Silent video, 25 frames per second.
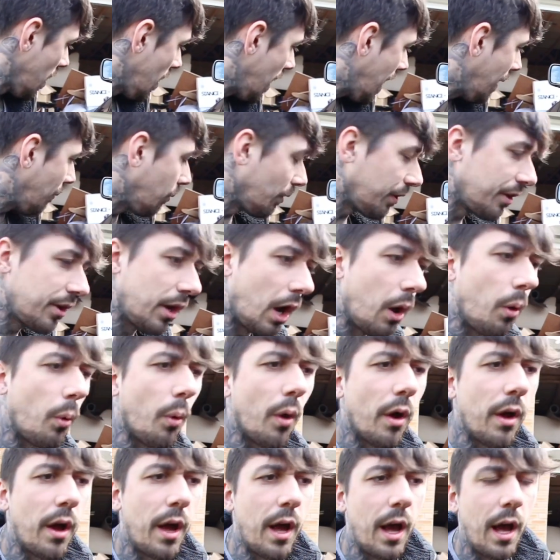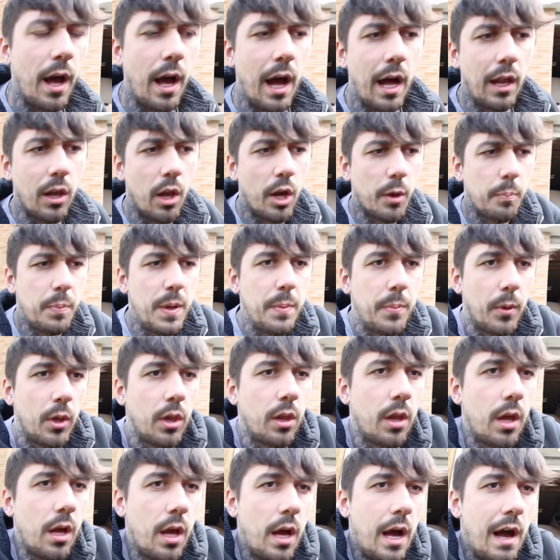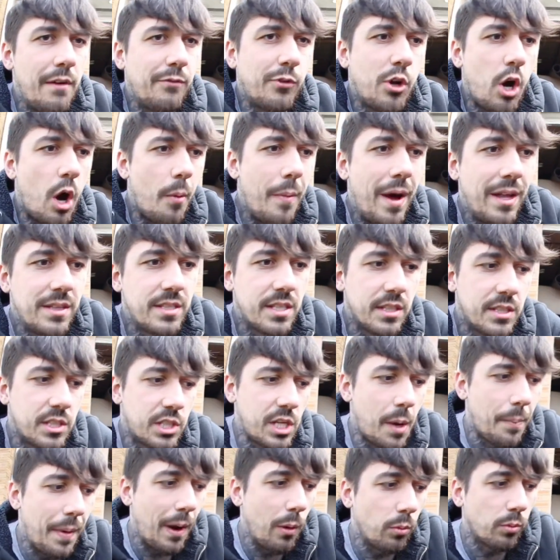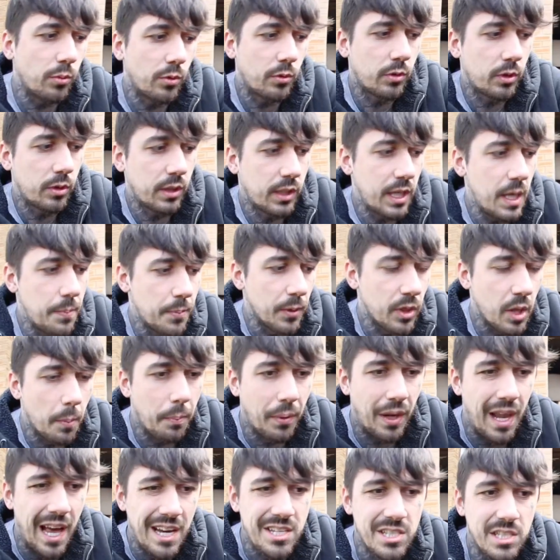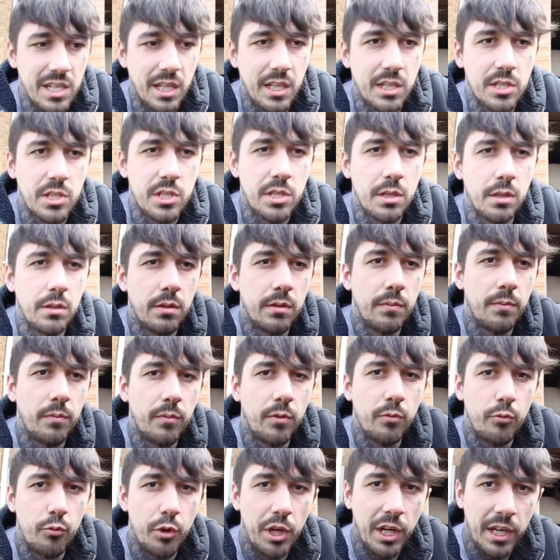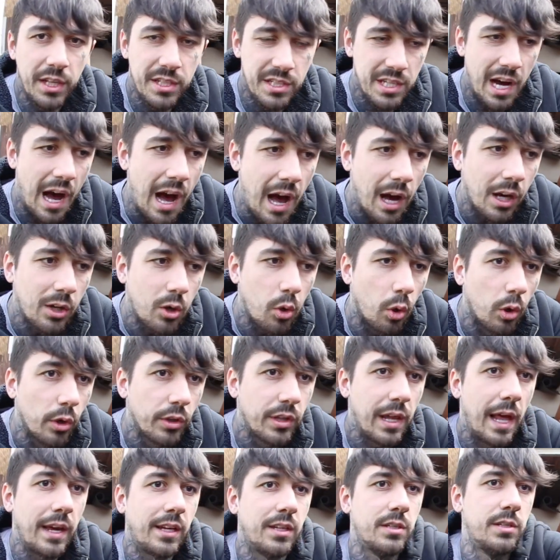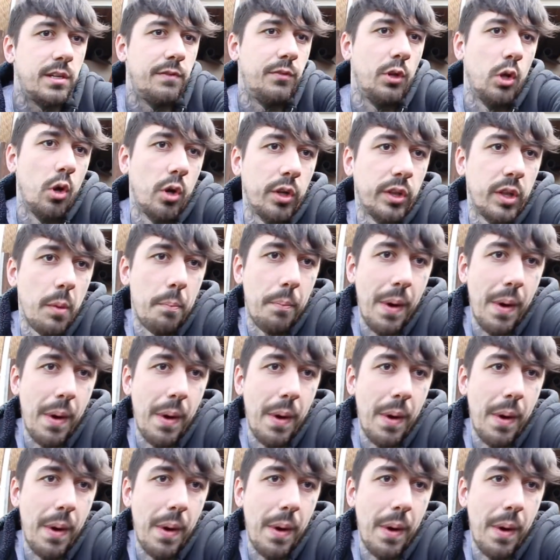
I want to know, a lot of people have commented about keeping the plastics really dark coloured. Like if you look at the